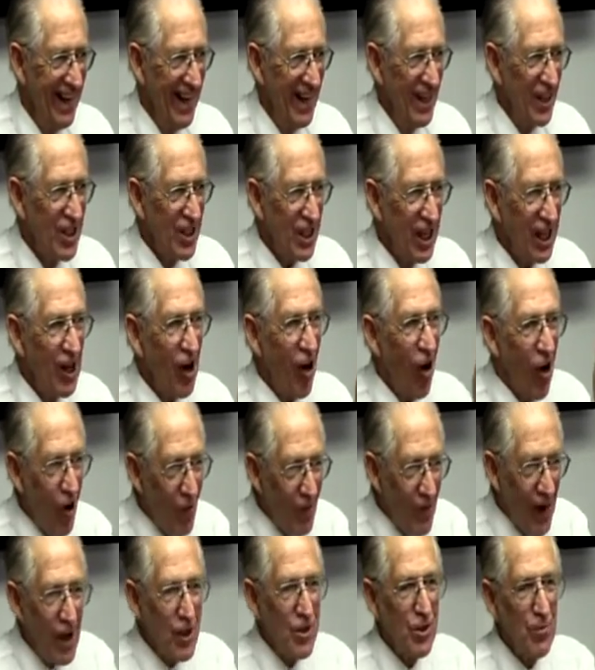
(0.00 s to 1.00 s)
She
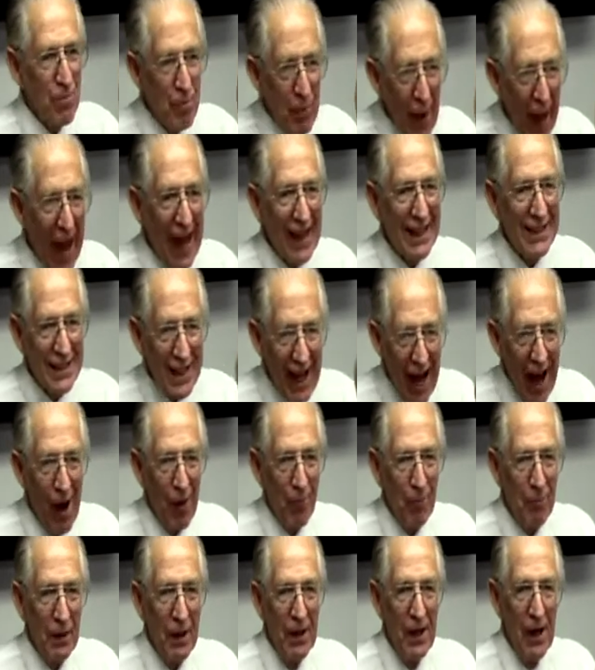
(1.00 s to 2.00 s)
almost packed
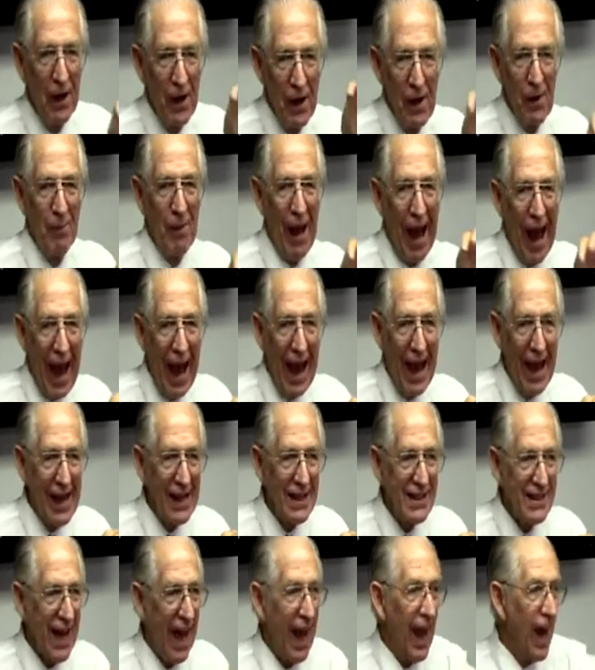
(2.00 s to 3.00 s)
up her
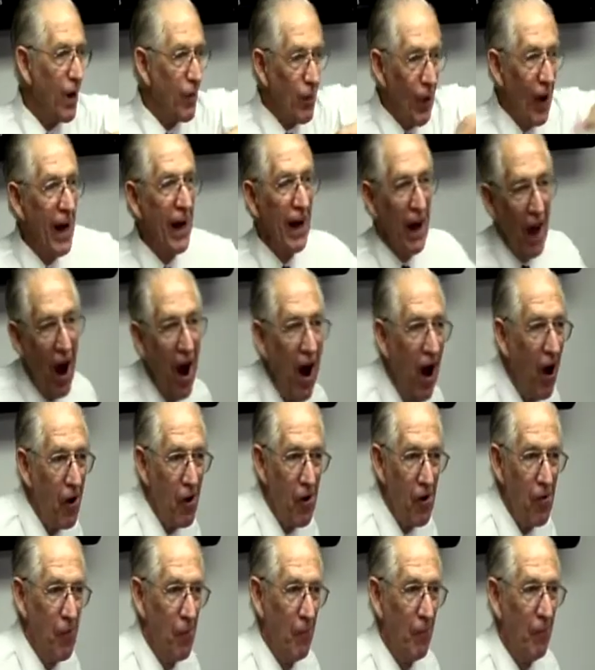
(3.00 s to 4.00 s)
bags and went
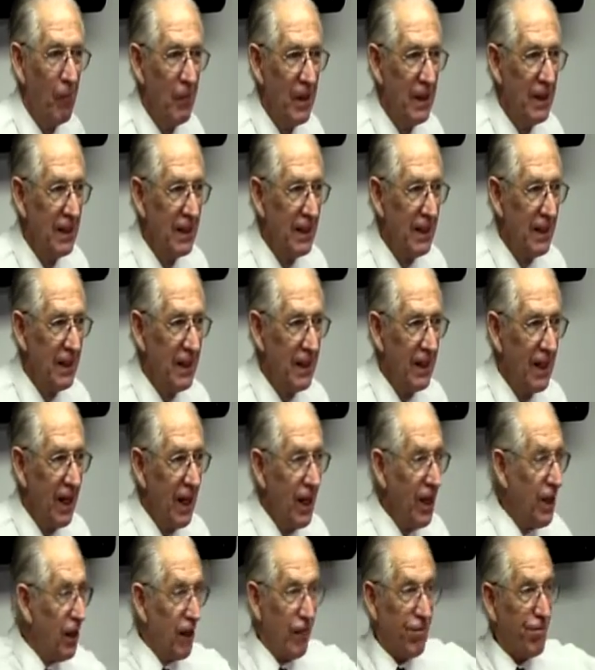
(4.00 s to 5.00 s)
home.
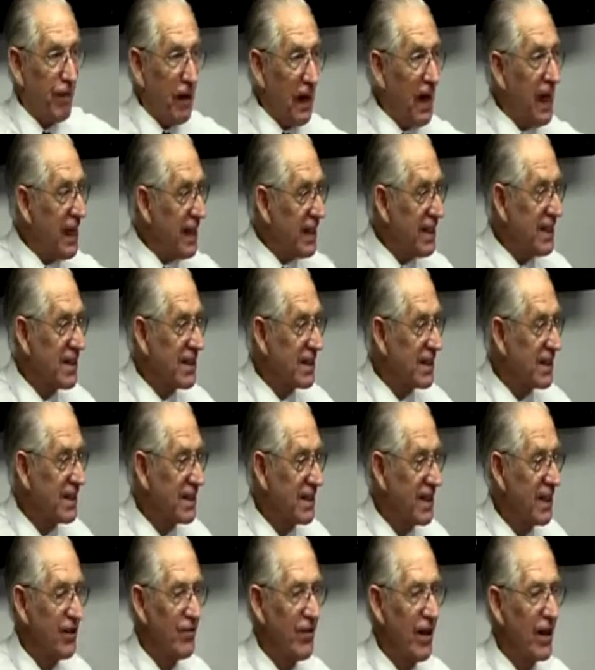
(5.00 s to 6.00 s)
The feast.
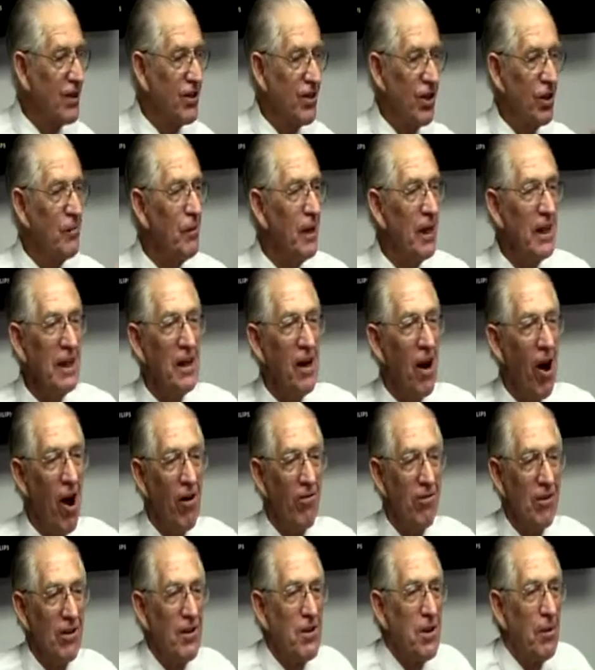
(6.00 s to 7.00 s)
She'd read too many
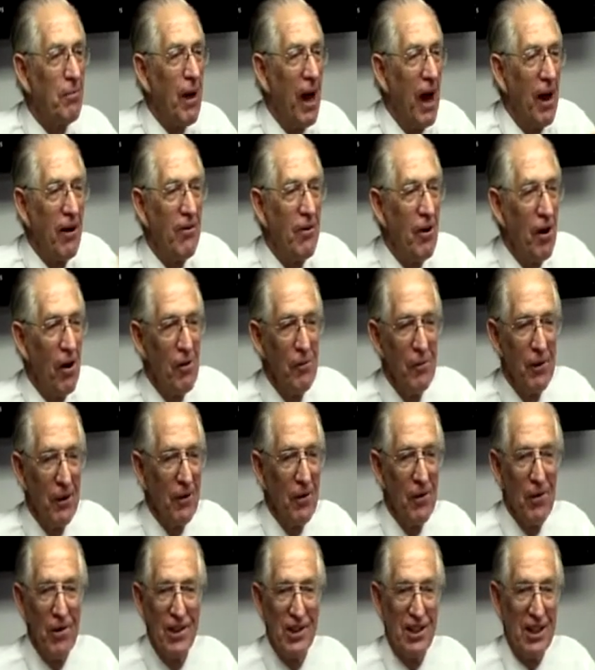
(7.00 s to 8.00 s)
novels about Roman
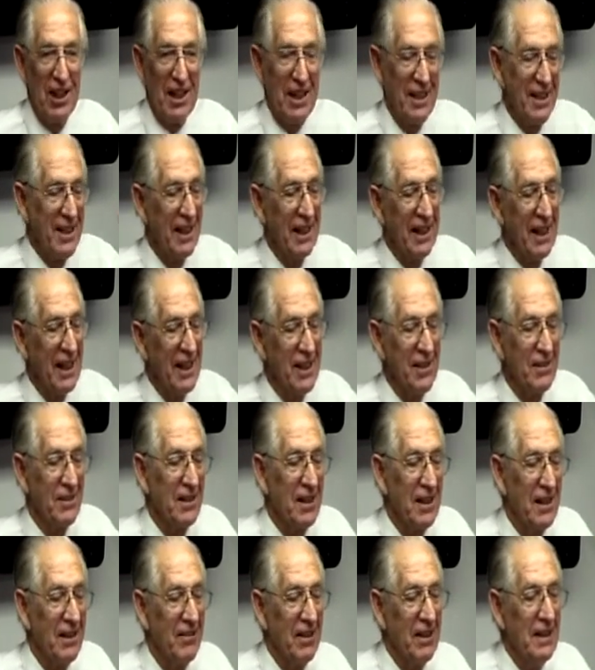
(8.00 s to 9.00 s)
orgies, I guess, or
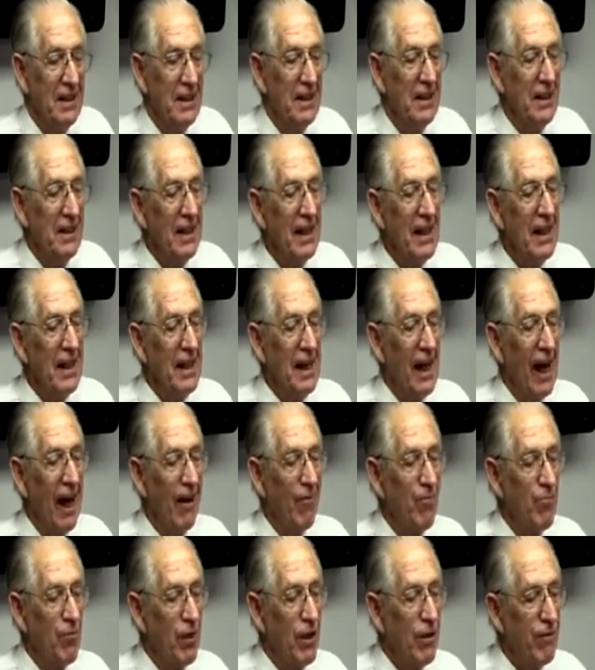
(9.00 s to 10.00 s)
whatever.
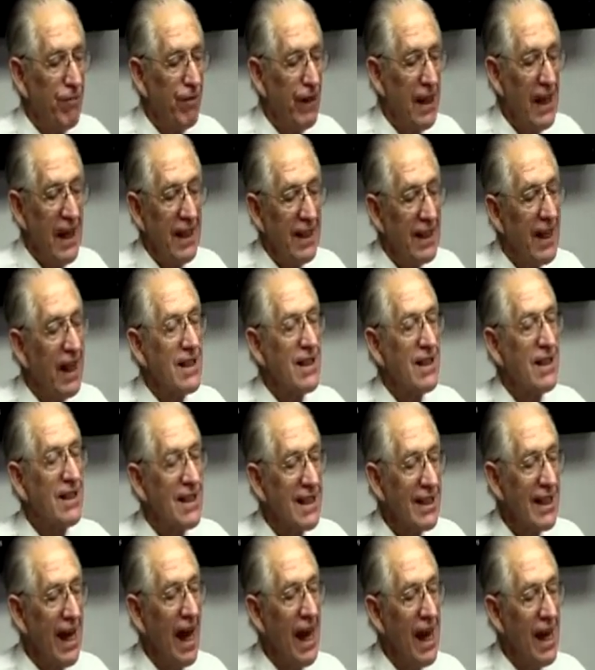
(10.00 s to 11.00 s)
Anyhow, it doesn't
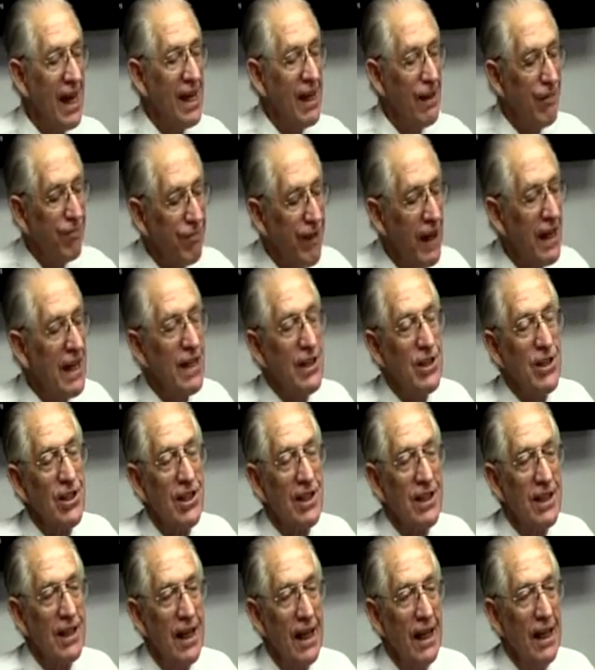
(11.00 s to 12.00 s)
say
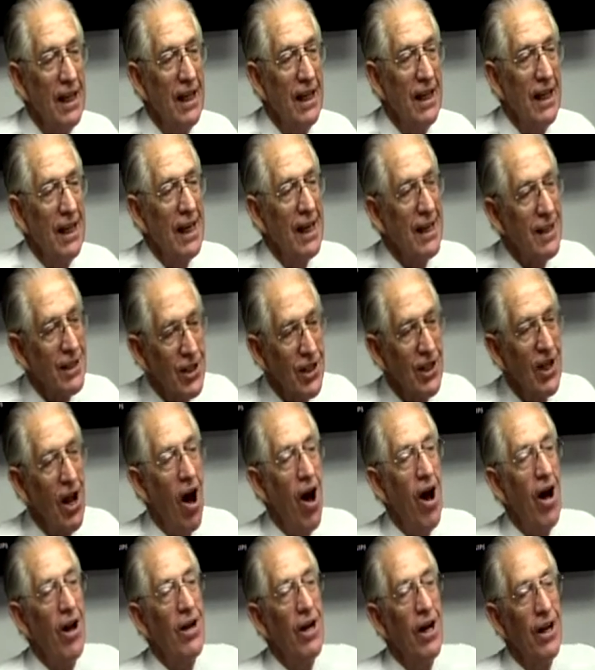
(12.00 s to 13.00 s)
feast. It's
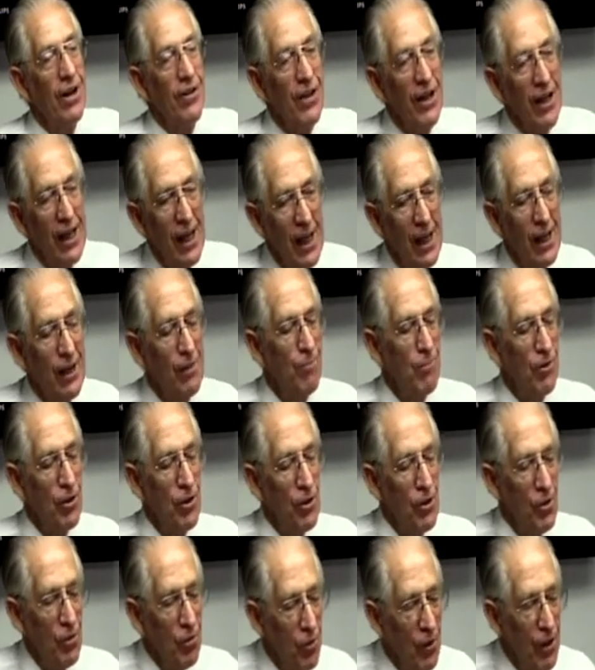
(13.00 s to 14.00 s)
not the
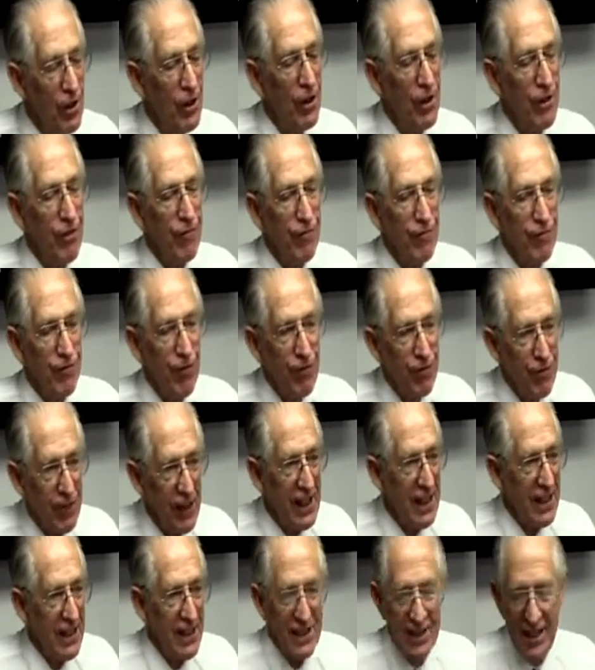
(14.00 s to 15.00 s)
Hebrew word for
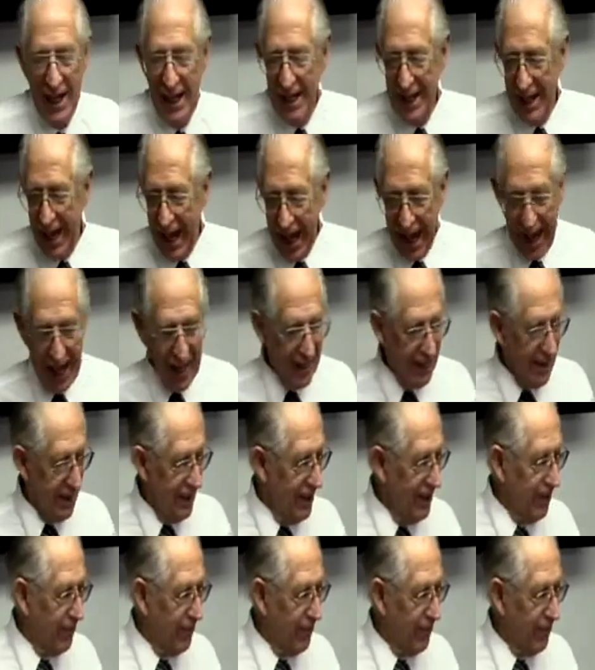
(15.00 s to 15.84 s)
feast. And